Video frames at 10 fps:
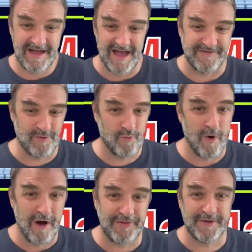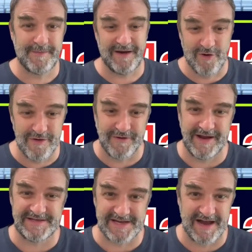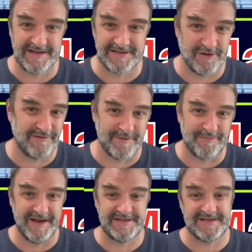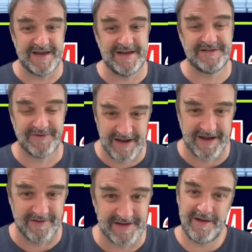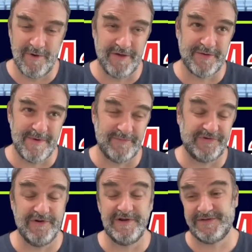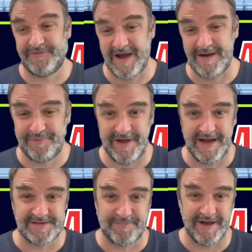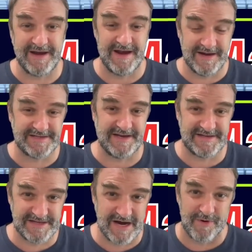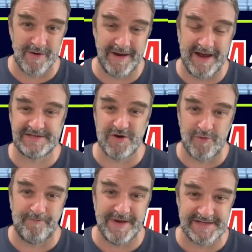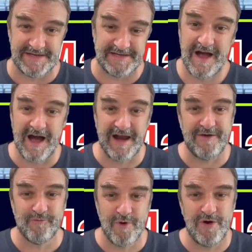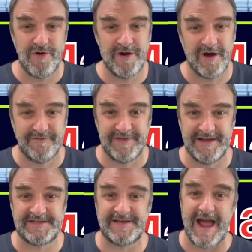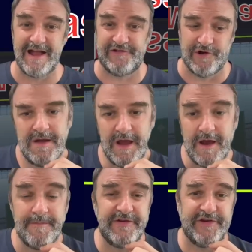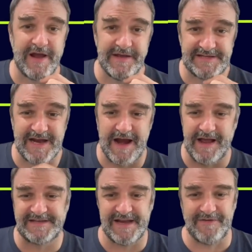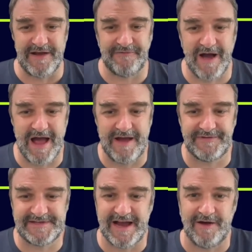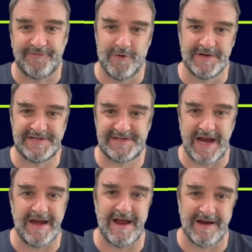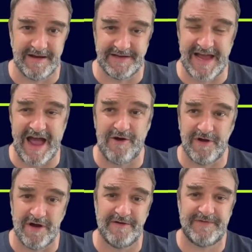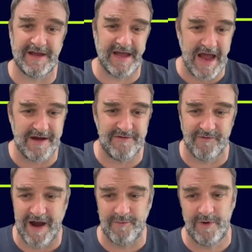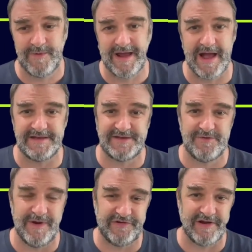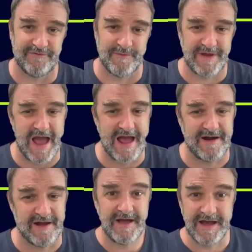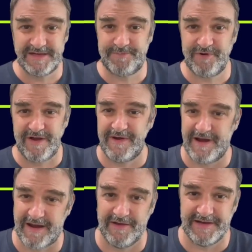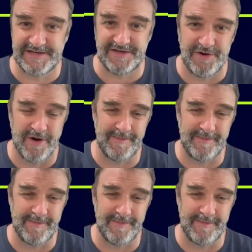Having Waltham on overhead signs all over the place is ridiculous. Waltham, I'm sure it's a fine place, but it is a suburb. It has no business on a road of this stature. In Michigan, signing 75 south for St. Ignace out of the gate right when we get to Michigan from Canada is pretty ridiculous too.